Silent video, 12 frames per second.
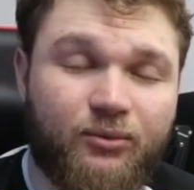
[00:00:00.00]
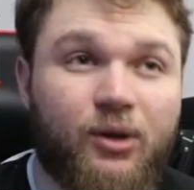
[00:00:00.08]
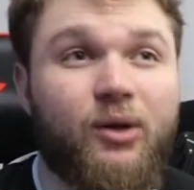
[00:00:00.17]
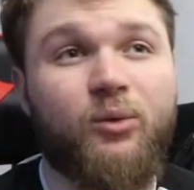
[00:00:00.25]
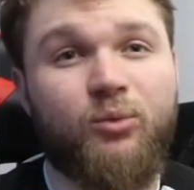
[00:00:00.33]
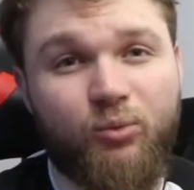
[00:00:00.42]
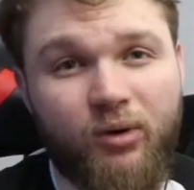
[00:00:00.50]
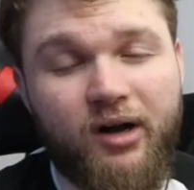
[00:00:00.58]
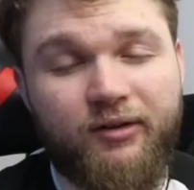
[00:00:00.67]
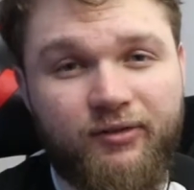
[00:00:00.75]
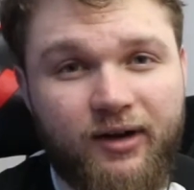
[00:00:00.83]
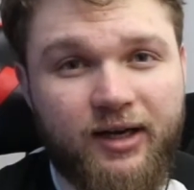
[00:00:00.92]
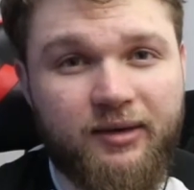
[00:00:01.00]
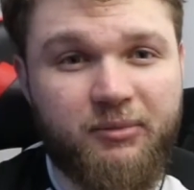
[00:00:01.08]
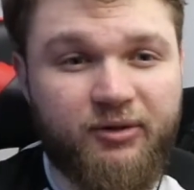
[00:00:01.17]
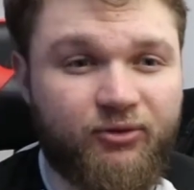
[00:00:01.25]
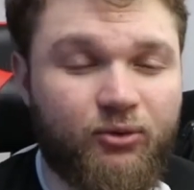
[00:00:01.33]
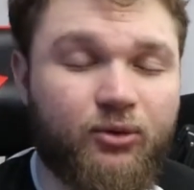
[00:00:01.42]
Well, were fine
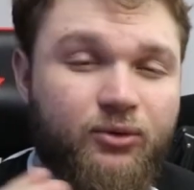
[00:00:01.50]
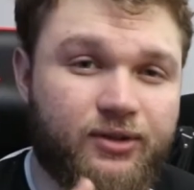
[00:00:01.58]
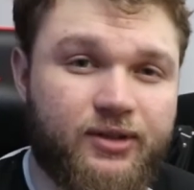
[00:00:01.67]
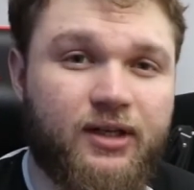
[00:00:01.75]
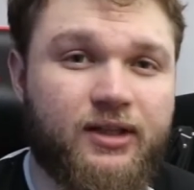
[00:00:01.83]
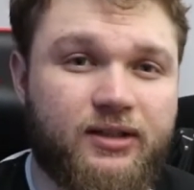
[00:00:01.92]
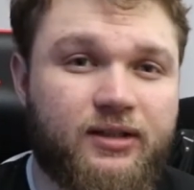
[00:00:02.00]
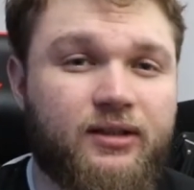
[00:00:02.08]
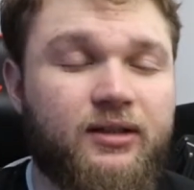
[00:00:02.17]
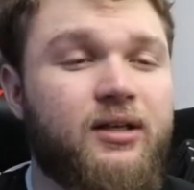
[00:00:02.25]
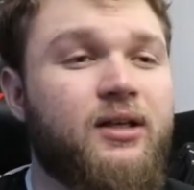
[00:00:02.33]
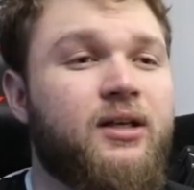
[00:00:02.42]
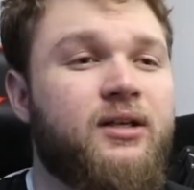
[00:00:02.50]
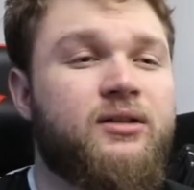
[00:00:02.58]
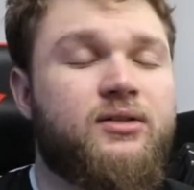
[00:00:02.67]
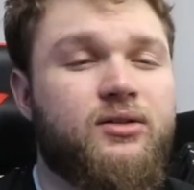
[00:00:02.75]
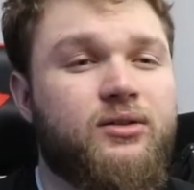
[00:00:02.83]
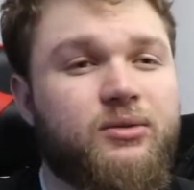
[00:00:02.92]
before starting
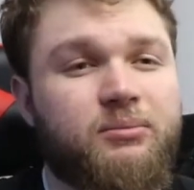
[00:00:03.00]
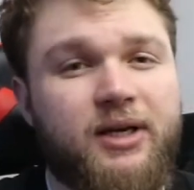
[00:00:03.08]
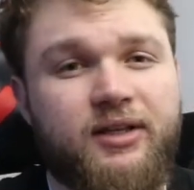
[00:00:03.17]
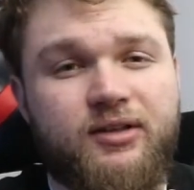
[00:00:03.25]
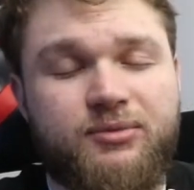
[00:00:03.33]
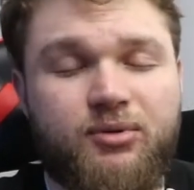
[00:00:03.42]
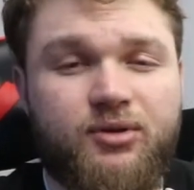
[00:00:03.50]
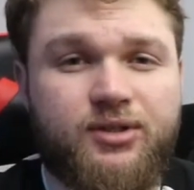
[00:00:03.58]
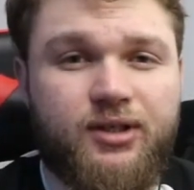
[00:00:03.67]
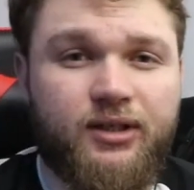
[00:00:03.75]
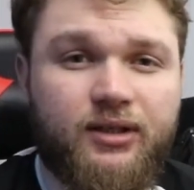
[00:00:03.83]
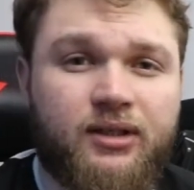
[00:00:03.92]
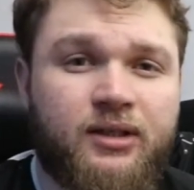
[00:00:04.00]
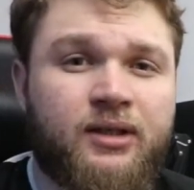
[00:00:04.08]
to make this project.